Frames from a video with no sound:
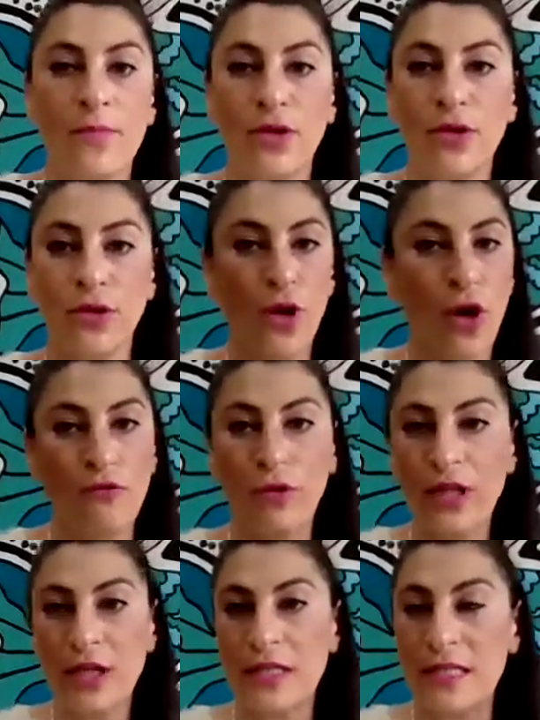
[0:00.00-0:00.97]
you're not
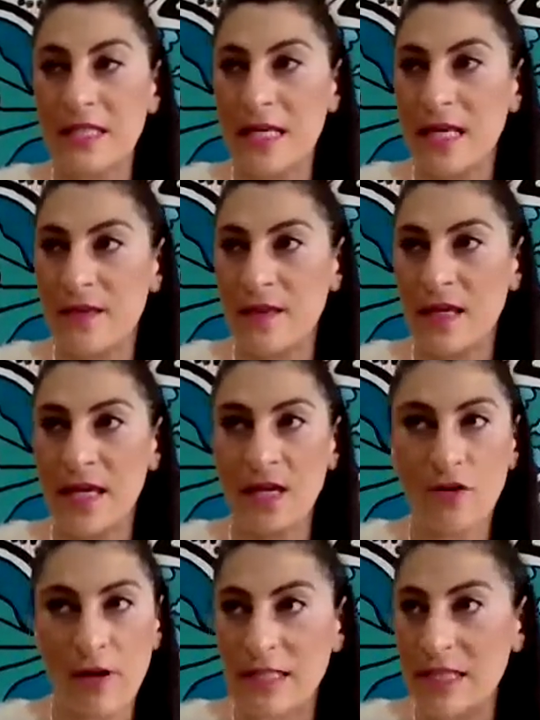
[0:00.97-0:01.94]
really going to see the
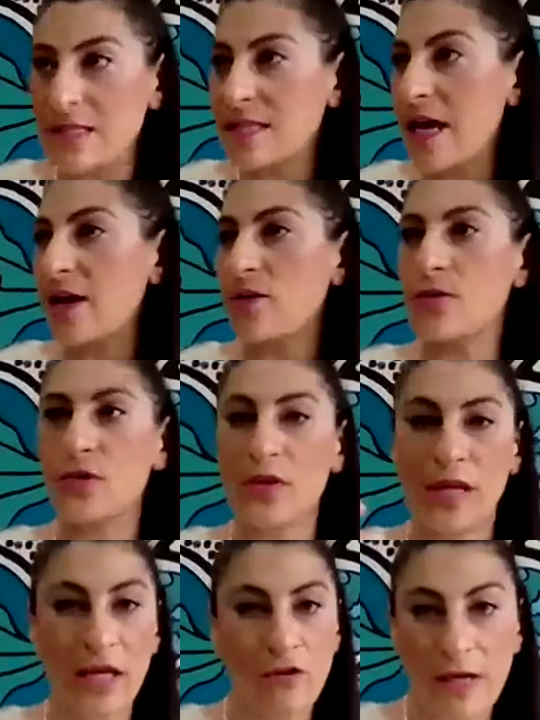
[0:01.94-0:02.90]
increase in sales or
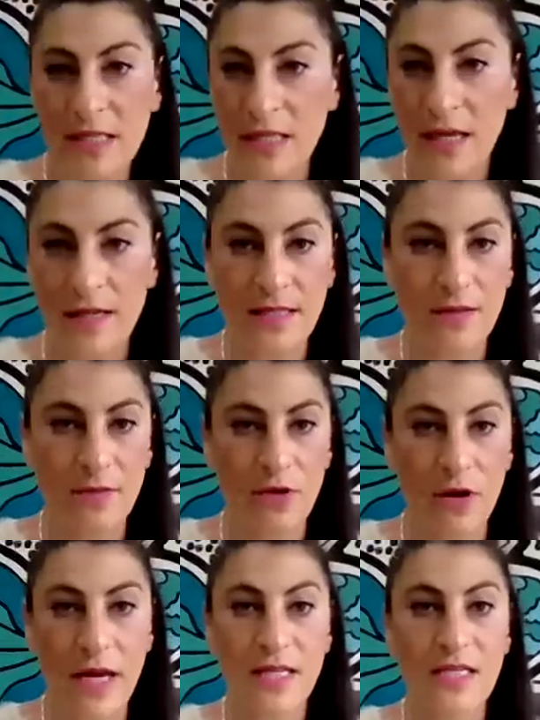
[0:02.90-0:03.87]
the increase in
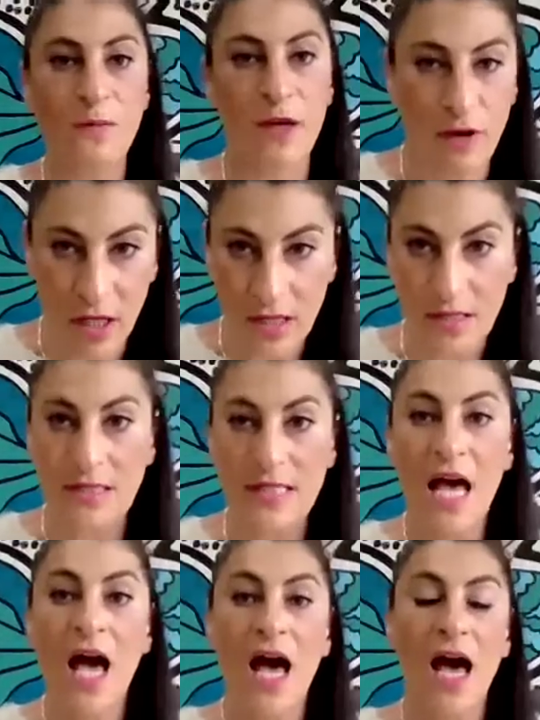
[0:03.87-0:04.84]
customer experience.
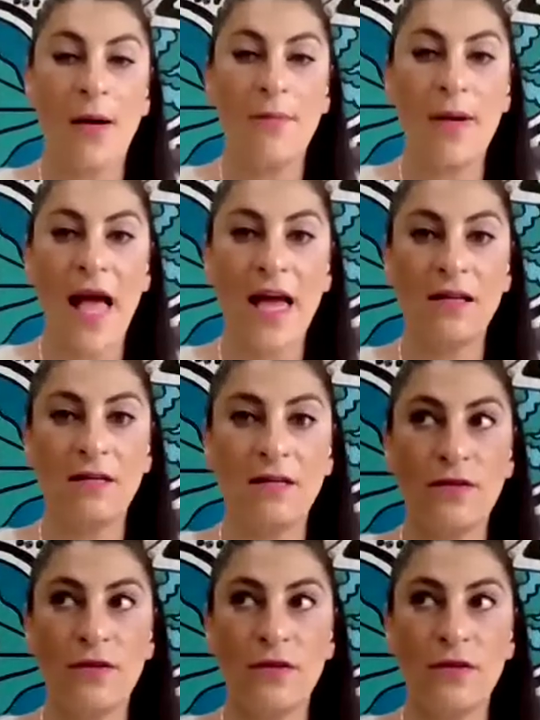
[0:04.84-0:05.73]
And